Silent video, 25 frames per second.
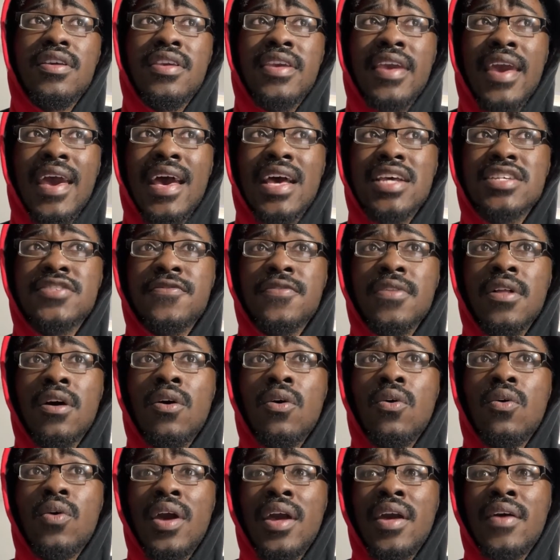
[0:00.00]
cash
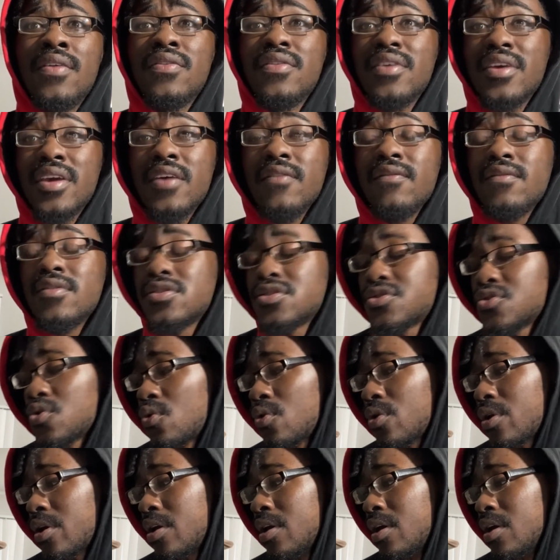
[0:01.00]
flow and the
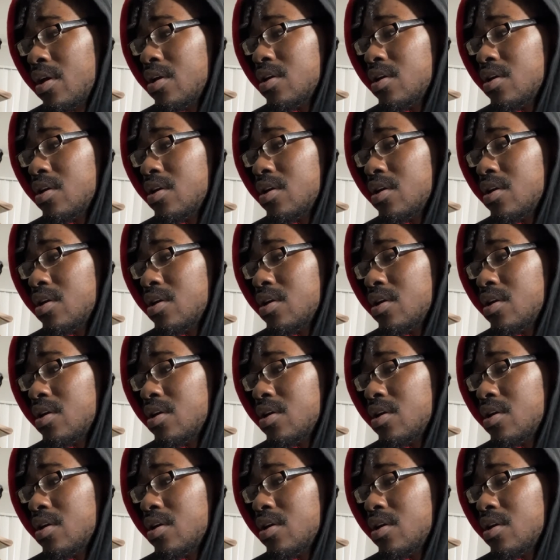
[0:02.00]
inventory